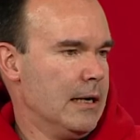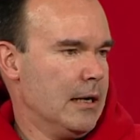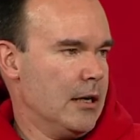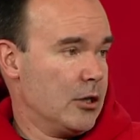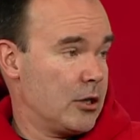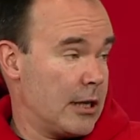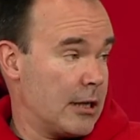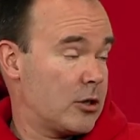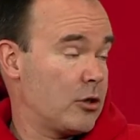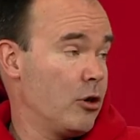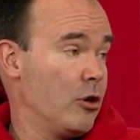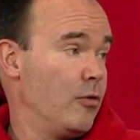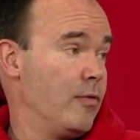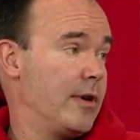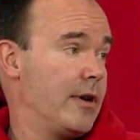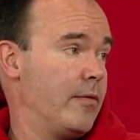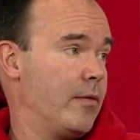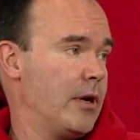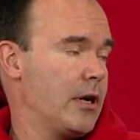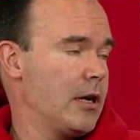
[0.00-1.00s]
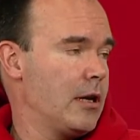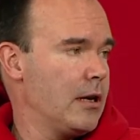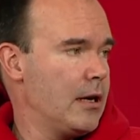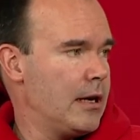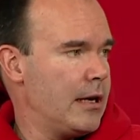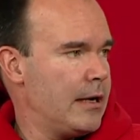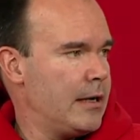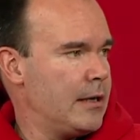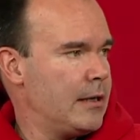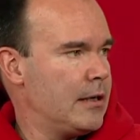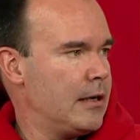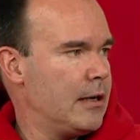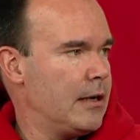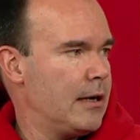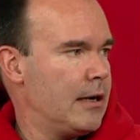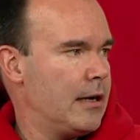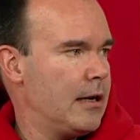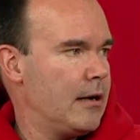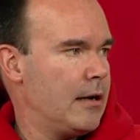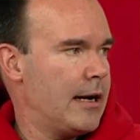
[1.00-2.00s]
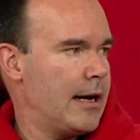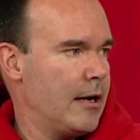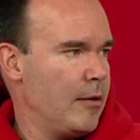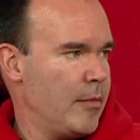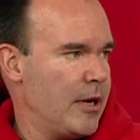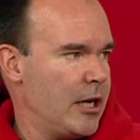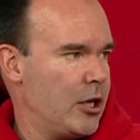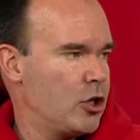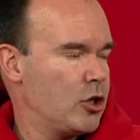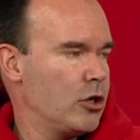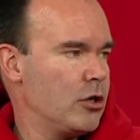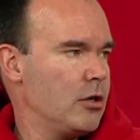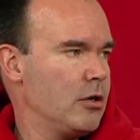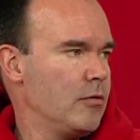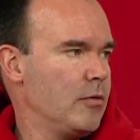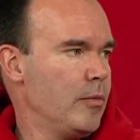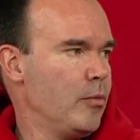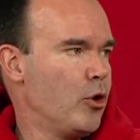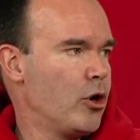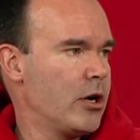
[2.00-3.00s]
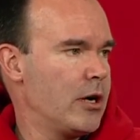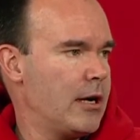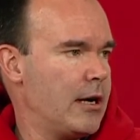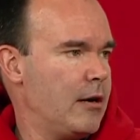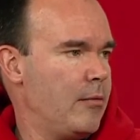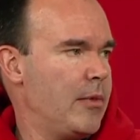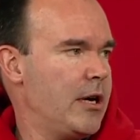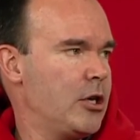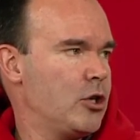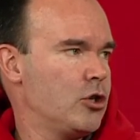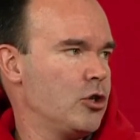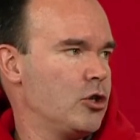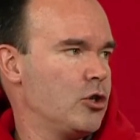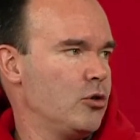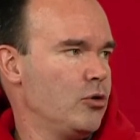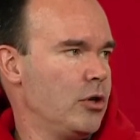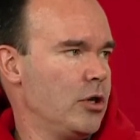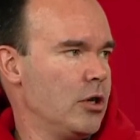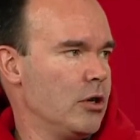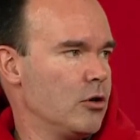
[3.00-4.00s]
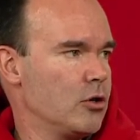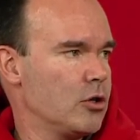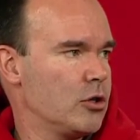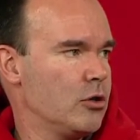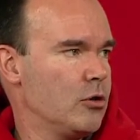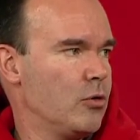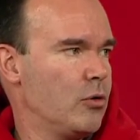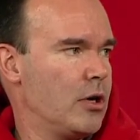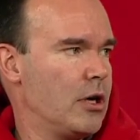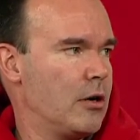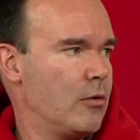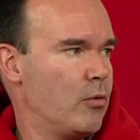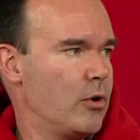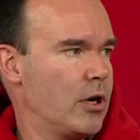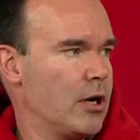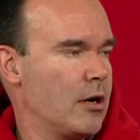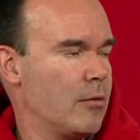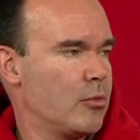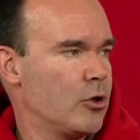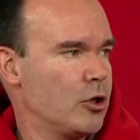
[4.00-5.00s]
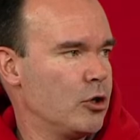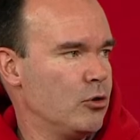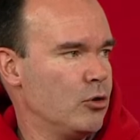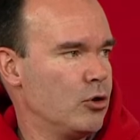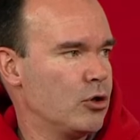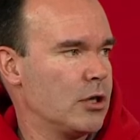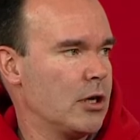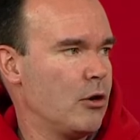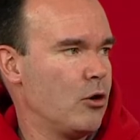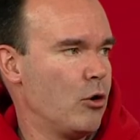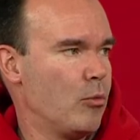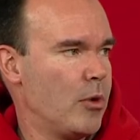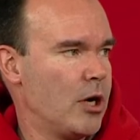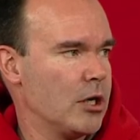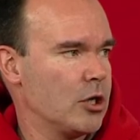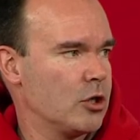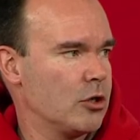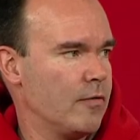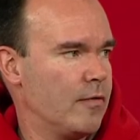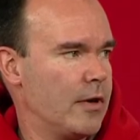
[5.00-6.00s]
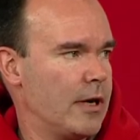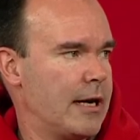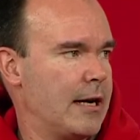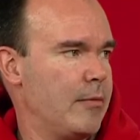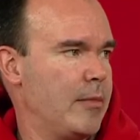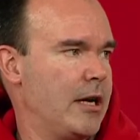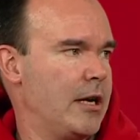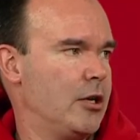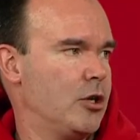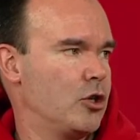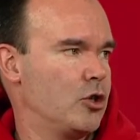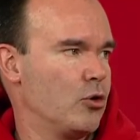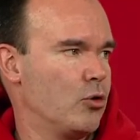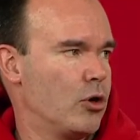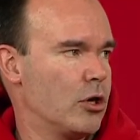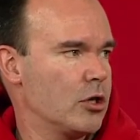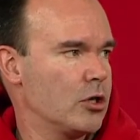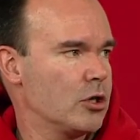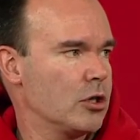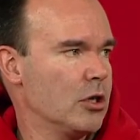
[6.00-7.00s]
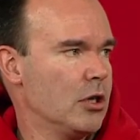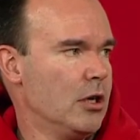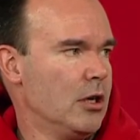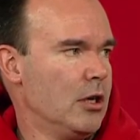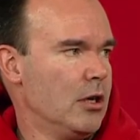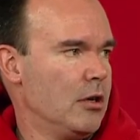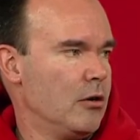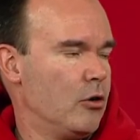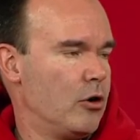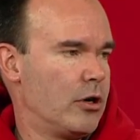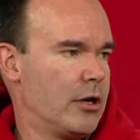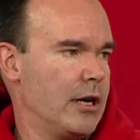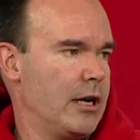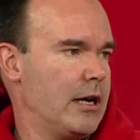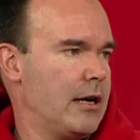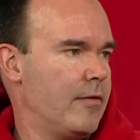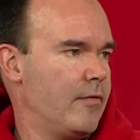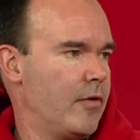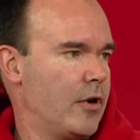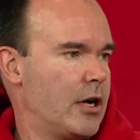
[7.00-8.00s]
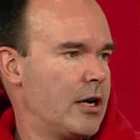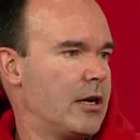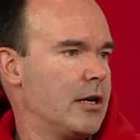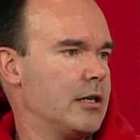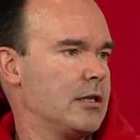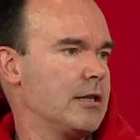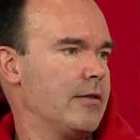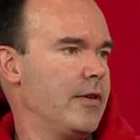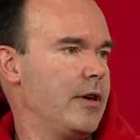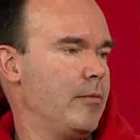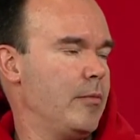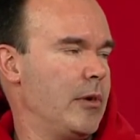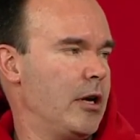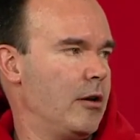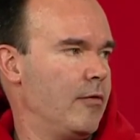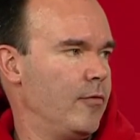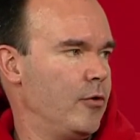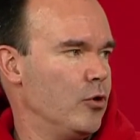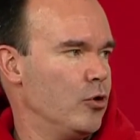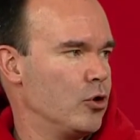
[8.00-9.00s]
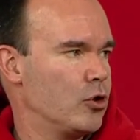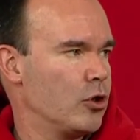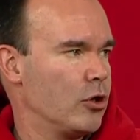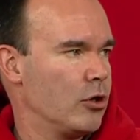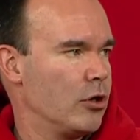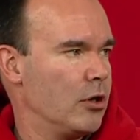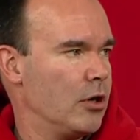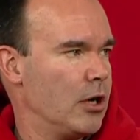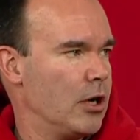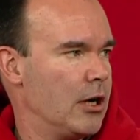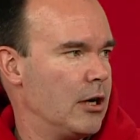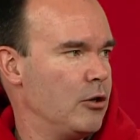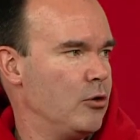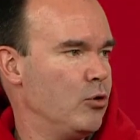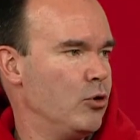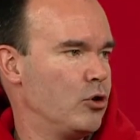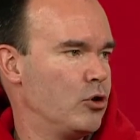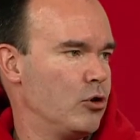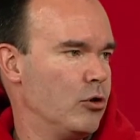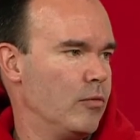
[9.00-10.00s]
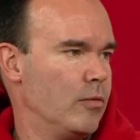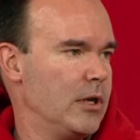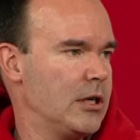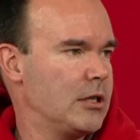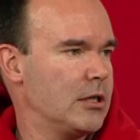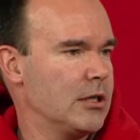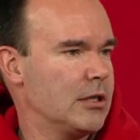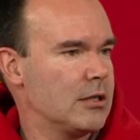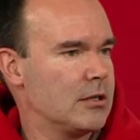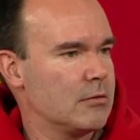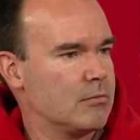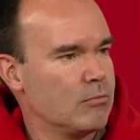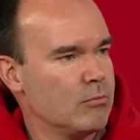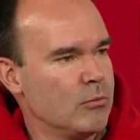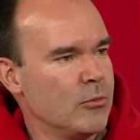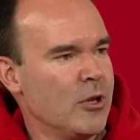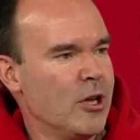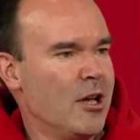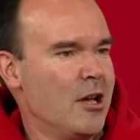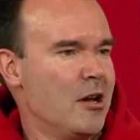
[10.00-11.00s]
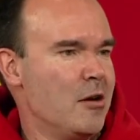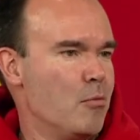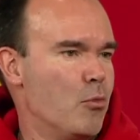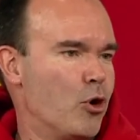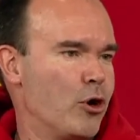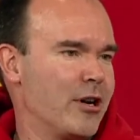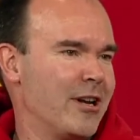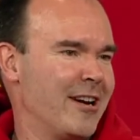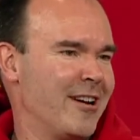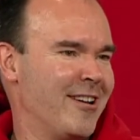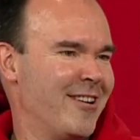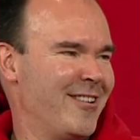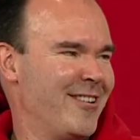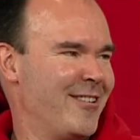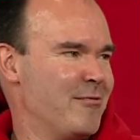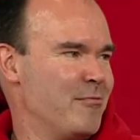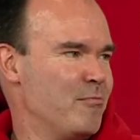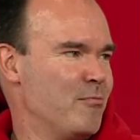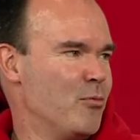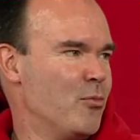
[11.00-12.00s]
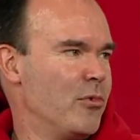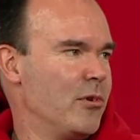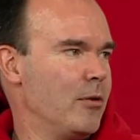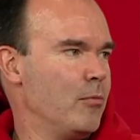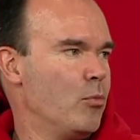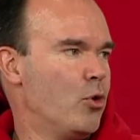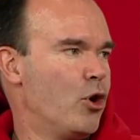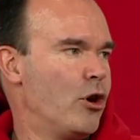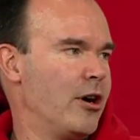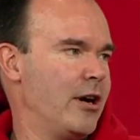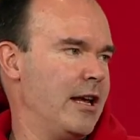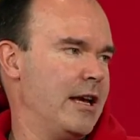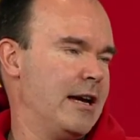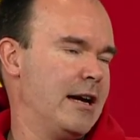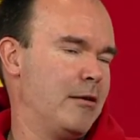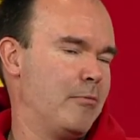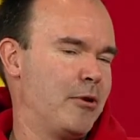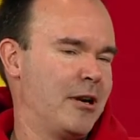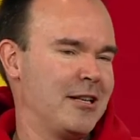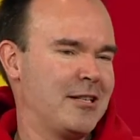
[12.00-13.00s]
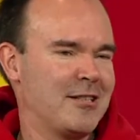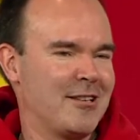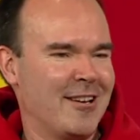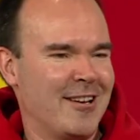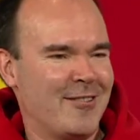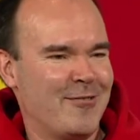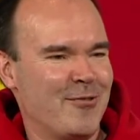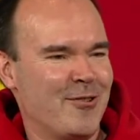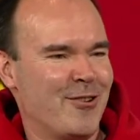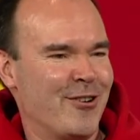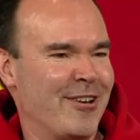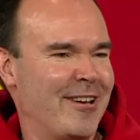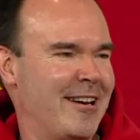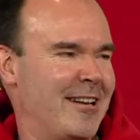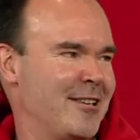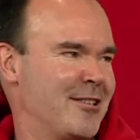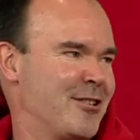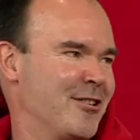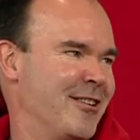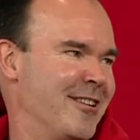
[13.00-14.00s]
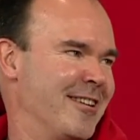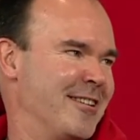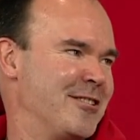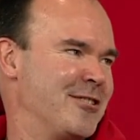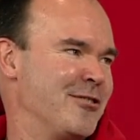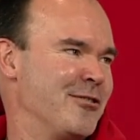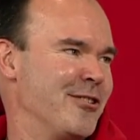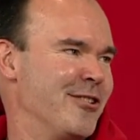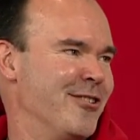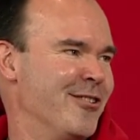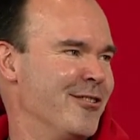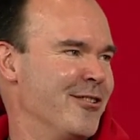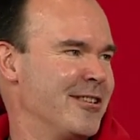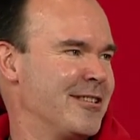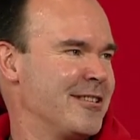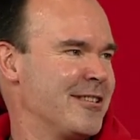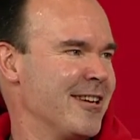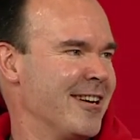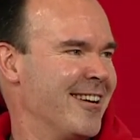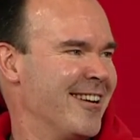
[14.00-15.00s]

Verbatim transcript: so that's going very well. And animation, we bought an animation studio, so we're going to produce a whole bunch of animated shorts. Already have 170 million views on YouTube, which is more than it? more. Yeah, but it's like we're only getting started, so you know it's